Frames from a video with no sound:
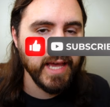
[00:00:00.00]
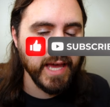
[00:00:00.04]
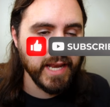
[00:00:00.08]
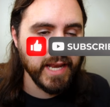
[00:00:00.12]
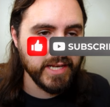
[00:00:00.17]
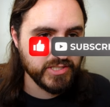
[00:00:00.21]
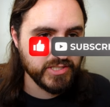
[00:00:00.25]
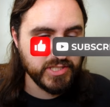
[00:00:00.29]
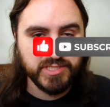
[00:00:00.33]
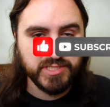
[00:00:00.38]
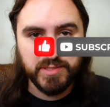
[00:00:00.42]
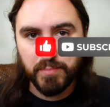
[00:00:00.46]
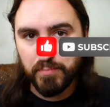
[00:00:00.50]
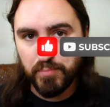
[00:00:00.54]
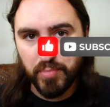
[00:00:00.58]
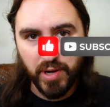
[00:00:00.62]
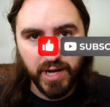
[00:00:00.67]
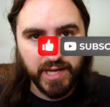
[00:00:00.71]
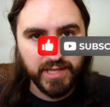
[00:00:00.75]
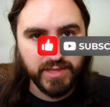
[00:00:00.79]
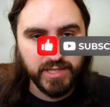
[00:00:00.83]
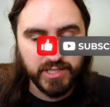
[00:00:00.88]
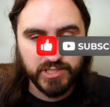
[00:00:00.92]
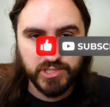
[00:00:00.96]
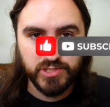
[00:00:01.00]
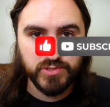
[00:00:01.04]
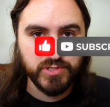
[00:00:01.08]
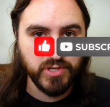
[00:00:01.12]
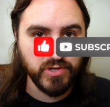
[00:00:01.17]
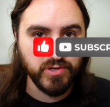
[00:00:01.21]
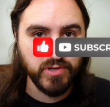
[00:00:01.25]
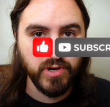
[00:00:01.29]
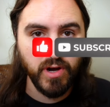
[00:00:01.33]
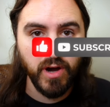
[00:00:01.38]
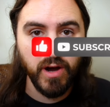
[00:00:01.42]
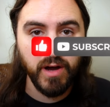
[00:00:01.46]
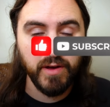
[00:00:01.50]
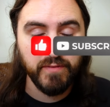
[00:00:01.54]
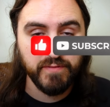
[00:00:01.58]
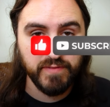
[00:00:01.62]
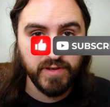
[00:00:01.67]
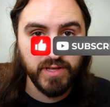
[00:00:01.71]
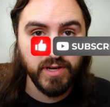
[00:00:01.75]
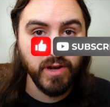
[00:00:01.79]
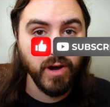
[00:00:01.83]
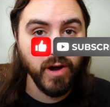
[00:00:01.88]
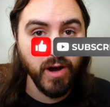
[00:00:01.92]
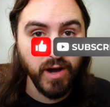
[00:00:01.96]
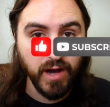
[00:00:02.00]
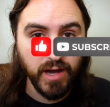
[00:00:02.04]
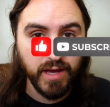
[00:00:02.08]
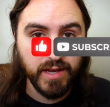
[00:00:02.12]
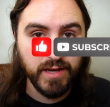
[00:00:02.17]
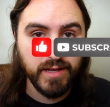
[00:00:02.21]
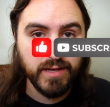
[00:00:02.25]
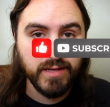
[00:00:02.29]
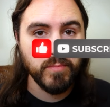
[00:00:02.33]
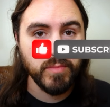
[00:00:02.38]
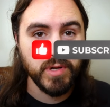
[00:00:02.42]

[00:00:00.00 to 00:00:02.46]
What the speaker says: and it's just a button that you turn off and on.